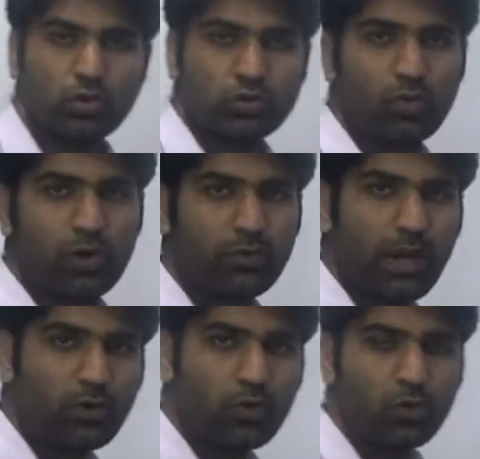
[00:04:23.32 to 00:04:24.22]
So what we
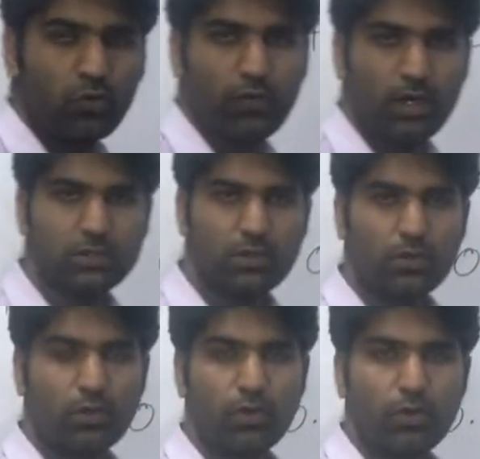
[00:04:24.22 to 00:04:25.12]
have to do first?
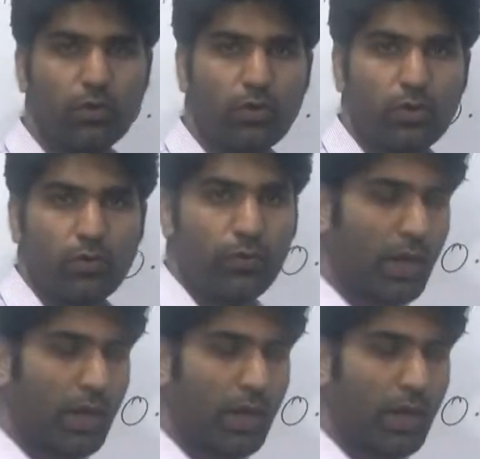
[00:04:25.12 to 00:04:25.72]
We